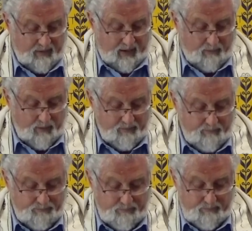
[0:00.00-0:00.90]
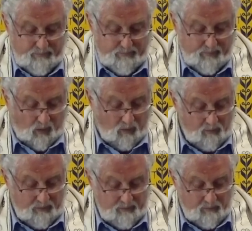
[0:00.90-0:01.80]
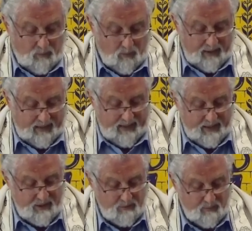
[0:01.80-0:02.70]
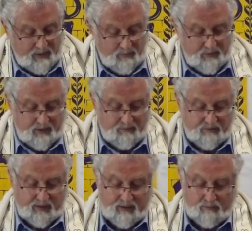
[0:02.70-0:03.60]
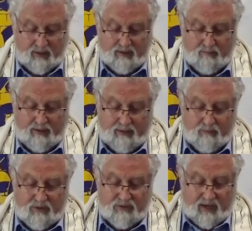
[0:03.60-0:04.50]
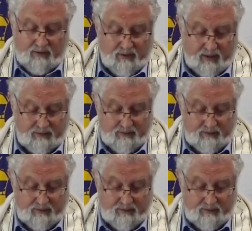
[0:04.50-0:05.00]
However, on the one occasion when he was confronted by the man with Tzara'at,